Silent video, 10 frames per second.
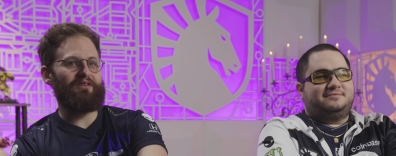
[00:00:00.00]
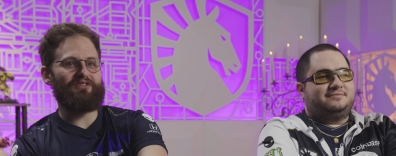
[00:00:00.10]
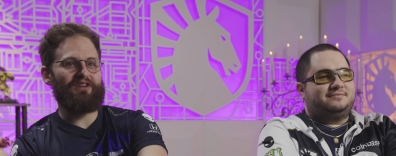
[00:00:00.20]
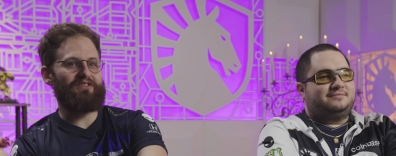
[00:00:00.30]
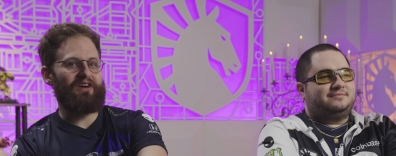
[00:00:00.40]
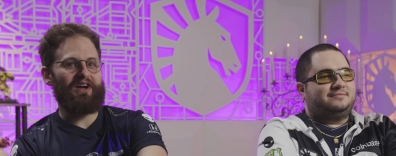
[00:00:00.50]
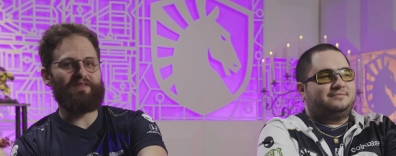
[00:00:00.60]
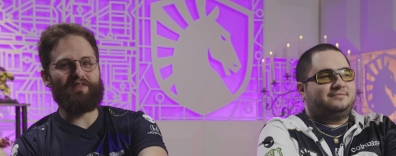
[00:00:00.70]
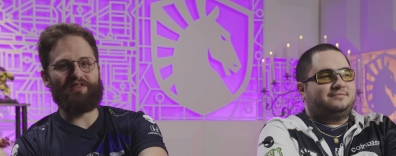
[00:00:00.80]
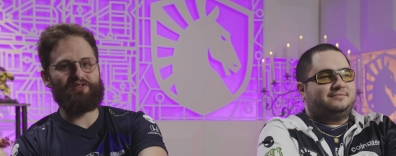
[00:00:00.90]
Speaker 1: hours at a
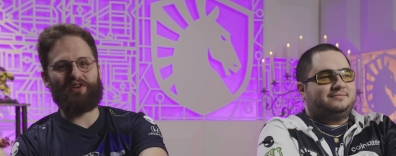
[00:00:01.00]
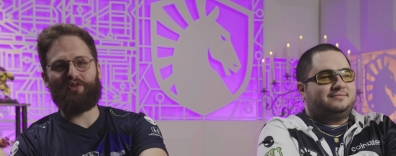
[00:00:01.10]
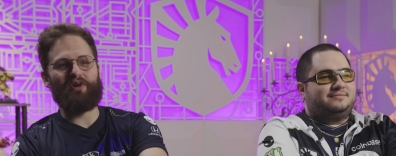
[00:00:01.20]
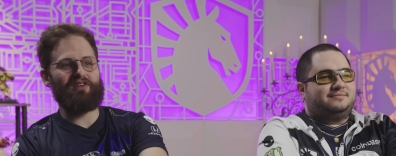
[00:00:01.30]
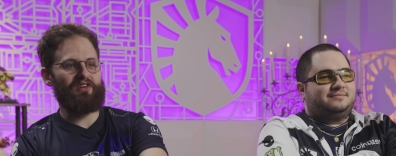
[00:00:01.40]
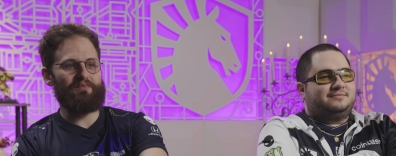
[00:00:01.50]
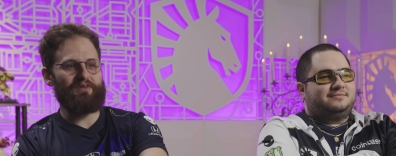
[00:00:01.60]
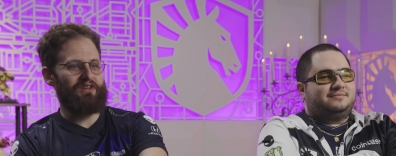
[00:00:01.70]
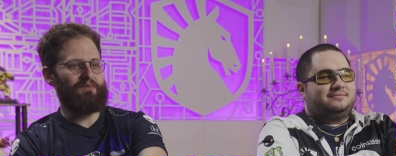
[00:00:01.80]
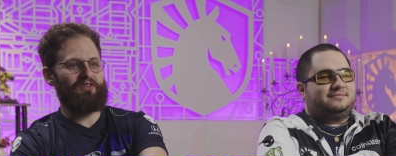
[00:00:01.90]
time, and just like wakes up
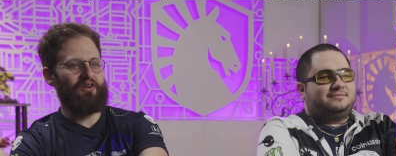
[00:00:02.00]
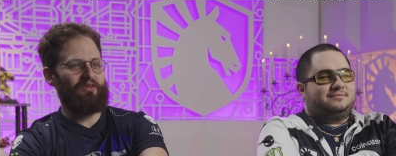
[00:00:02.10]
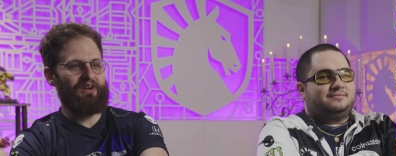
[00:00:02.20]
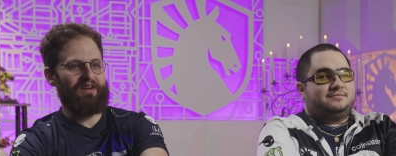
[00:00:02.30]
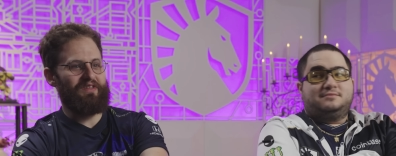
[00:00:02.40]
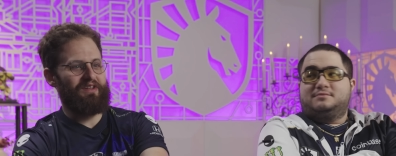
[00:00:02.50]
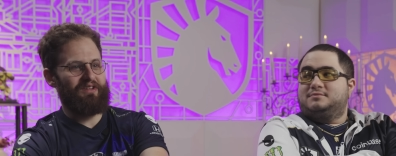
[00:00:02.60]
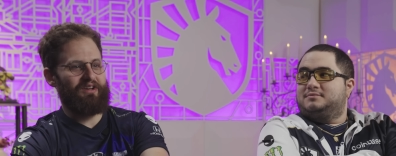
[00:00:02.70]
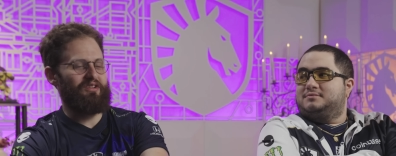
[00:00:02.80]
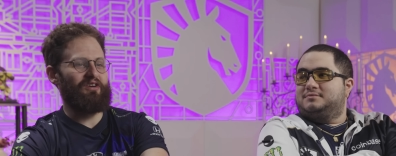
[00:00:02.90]
and keeps going, and then
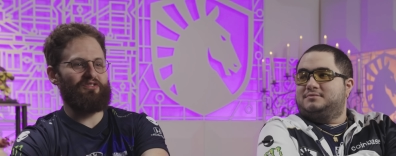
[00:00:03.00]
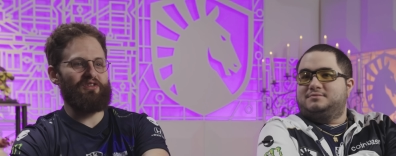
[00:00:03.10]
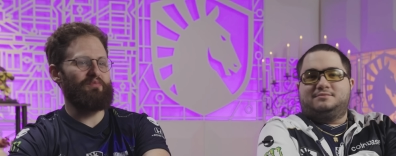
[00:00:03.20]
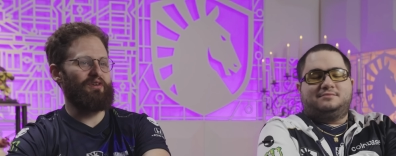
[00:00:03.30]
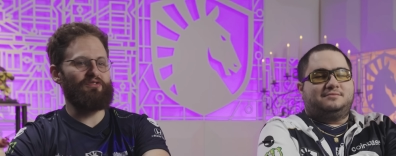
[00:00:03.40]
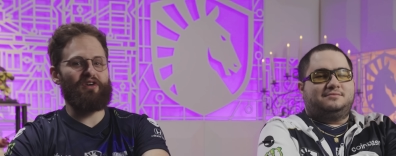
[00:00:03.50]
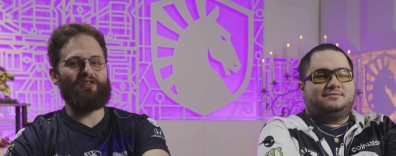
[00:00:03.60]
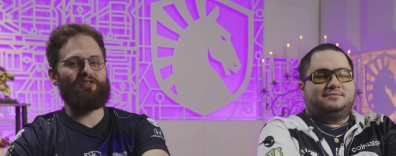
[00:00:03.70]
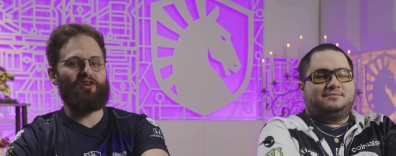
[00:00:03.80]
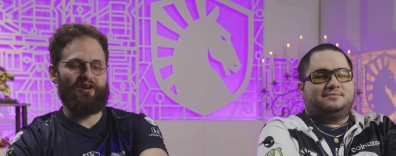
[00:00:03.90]
like logs in and plays
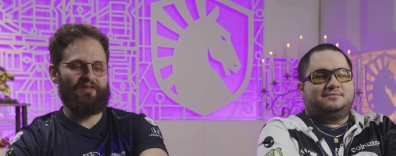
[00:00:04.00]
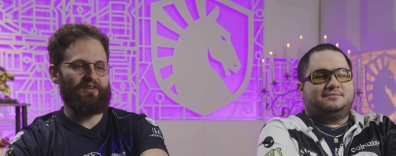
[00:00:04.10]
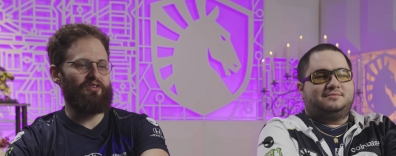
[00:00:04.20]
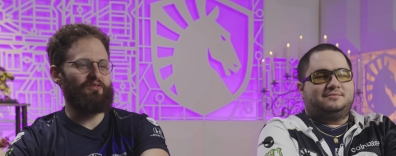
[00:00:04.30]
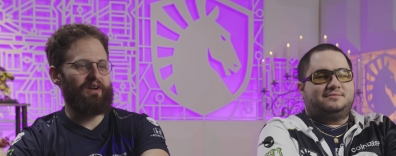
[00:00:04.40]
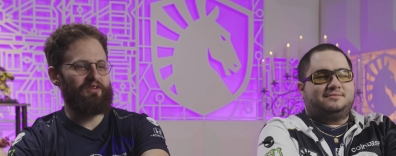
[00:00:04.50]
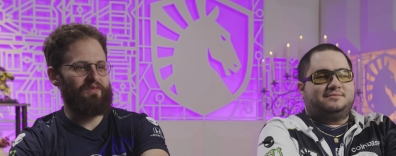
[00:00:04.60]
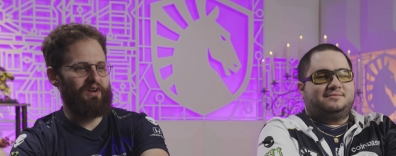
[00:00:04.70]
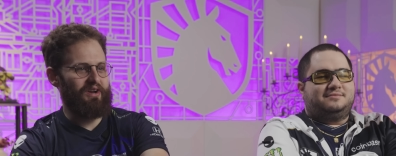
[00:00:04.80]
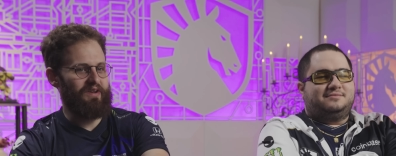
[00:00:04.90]
Lost Ark, and then goes back to
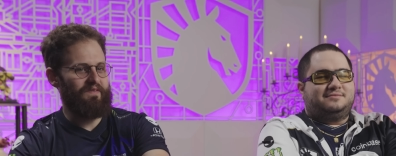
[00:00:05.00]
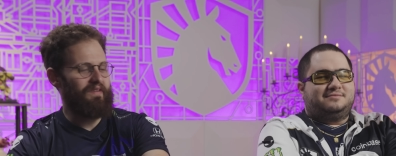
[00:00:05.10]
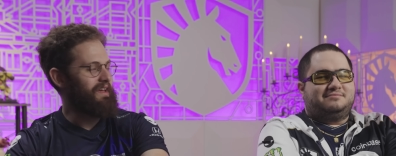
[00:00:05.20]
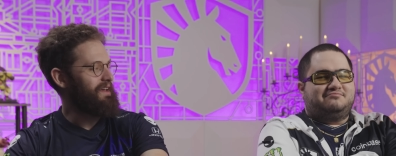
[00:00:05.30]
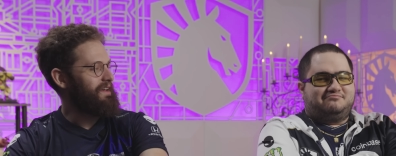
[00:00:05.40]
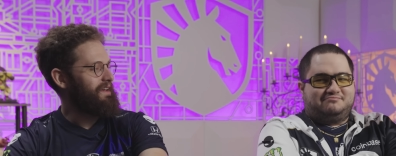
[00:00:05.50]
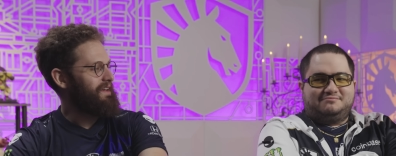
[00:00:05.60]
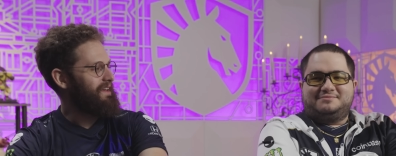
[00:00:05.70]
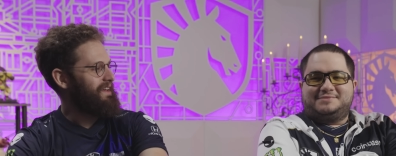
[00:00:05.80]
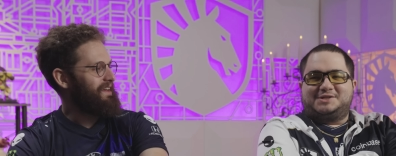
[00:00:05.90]
bed again.
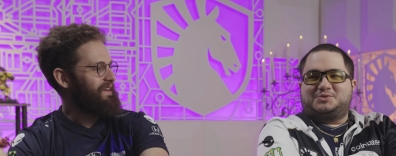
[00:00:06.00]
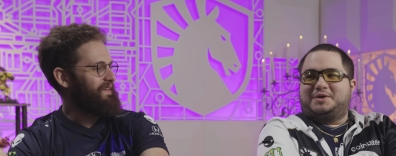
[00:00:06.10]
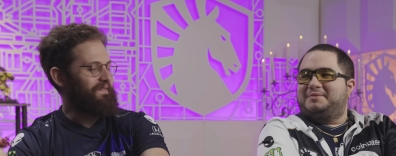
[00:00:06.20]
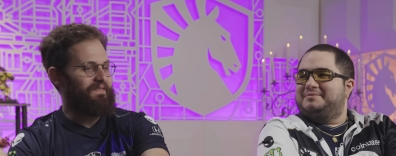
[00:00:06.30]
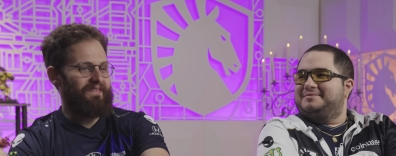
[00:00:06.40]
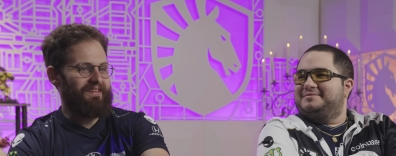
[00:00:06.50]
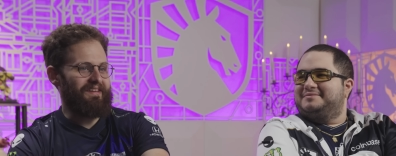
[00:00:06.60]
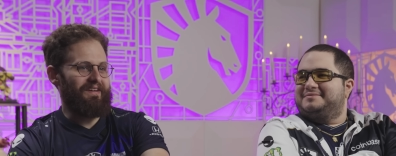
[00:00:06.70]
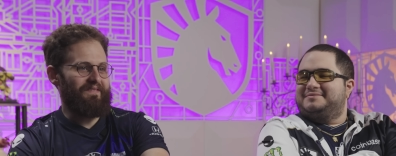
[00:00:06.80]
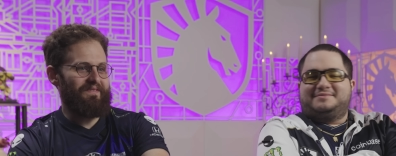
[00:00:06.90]
Speaker 2: That's right.
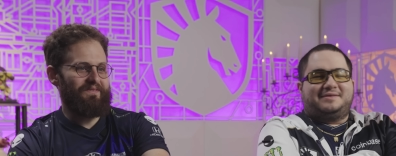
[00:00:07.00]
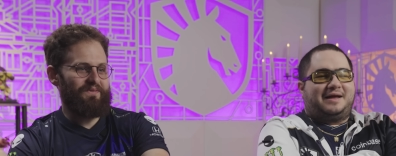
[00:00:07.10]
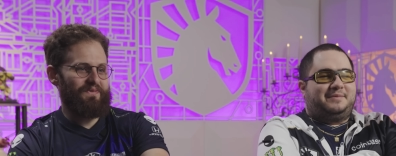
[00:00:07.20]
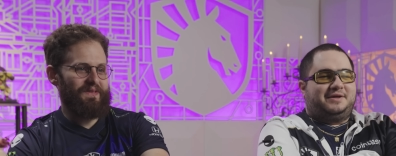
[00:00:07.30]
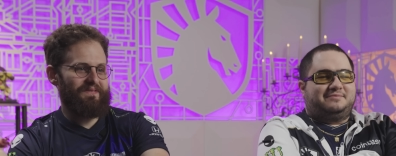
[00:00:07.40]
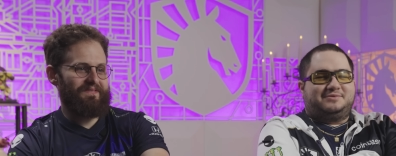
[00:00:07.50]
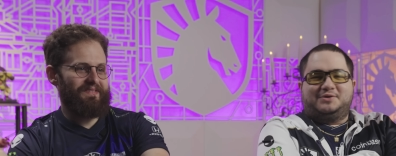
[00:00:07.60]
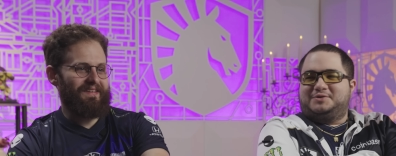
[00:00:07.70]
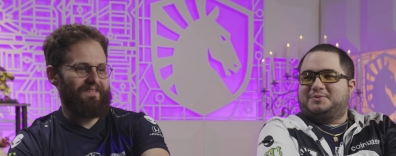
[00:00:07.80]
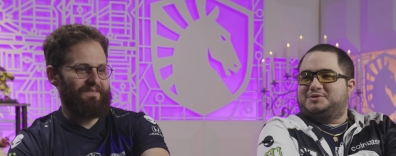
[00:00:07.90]
Yeah. I mean,
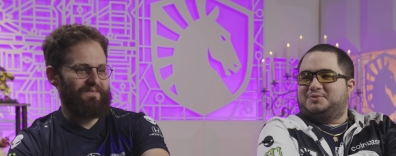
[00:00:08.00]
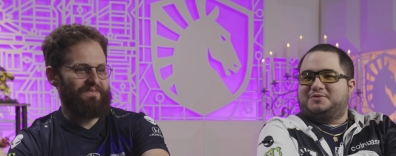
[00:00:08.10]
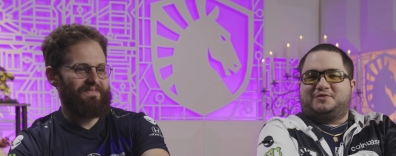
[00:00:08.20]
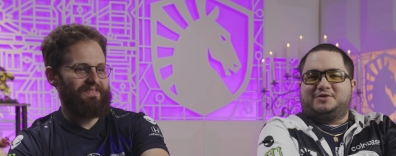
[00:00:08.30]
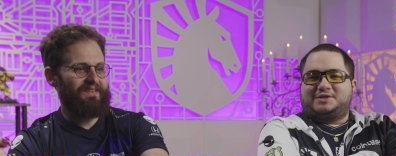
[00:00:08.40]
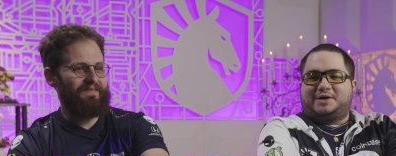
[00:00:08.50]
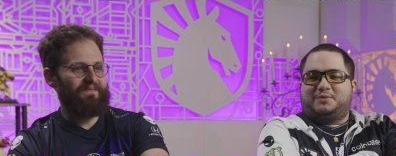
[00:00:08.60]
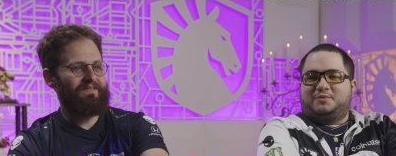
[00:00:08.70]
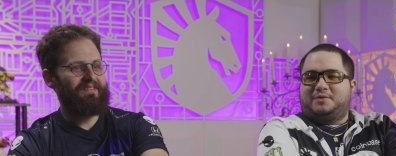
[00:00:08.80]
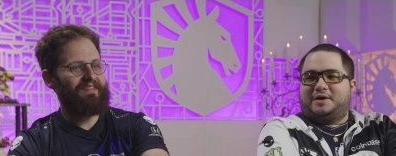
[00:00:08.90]
during the Wristhold first, I
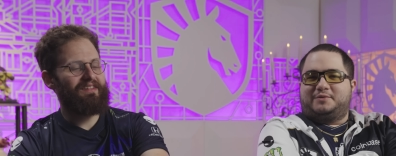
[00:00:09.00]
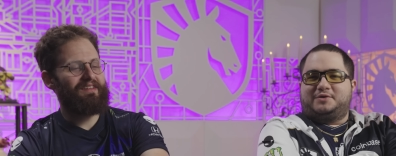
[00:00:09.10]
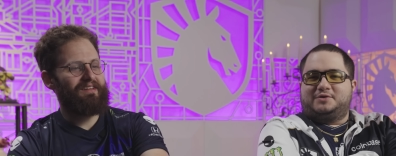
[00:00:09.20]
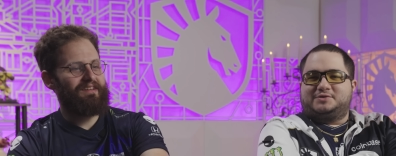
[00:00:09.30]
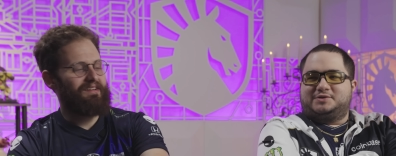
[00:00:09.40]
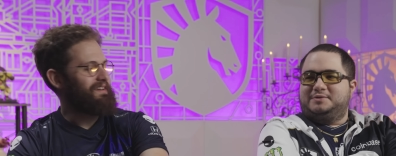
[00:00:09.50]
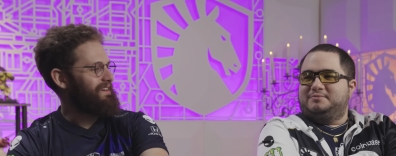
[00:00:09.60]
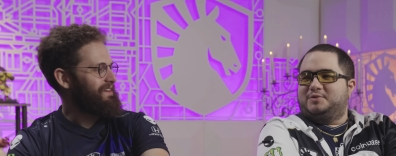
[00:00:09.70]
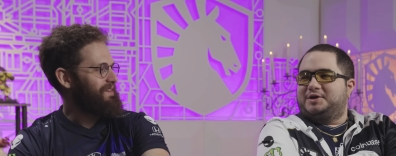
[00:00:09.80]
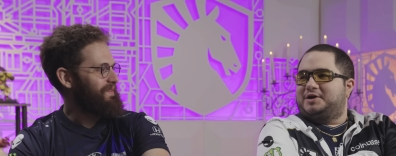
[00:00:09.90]
would I would go to sleep,
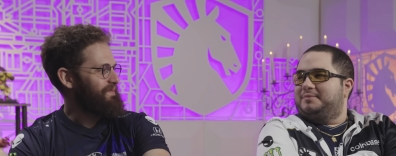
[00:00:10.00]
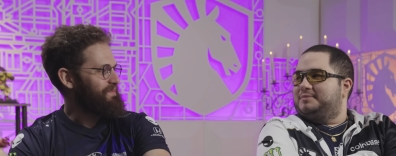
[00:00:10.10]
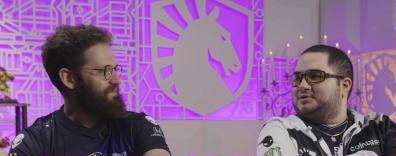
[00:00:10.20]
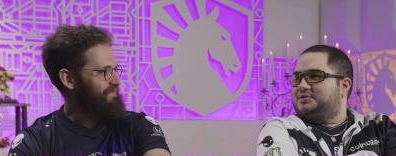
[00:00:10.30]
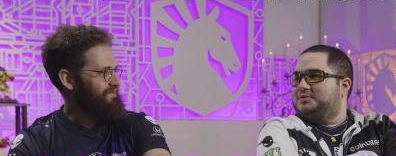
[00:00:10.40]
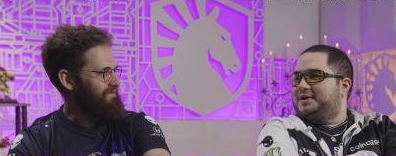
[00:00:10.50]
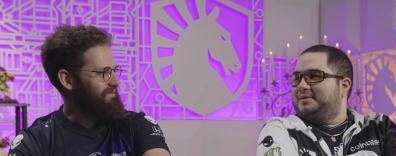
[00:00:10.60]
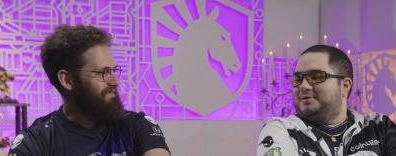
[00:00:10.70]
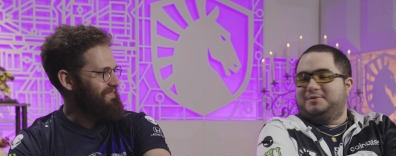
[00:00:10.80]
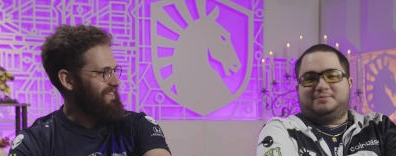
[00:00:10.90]
wake up, it's two
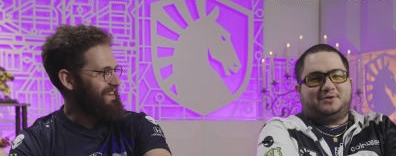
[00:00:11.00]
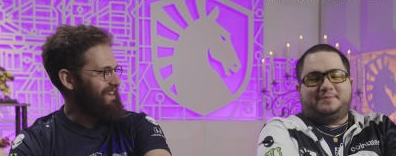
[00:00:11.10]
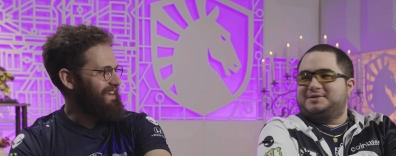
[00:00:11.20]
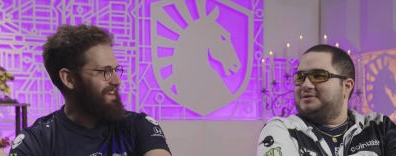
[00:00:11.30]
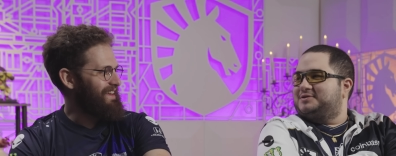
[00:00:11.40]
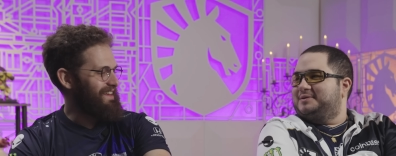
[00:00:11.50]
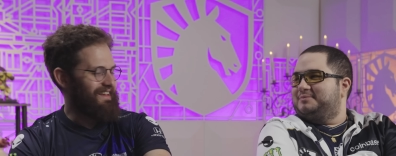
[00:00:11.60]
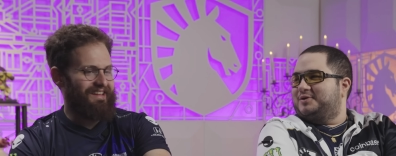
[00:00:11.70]
a.m. Up, oh, go back to sleep,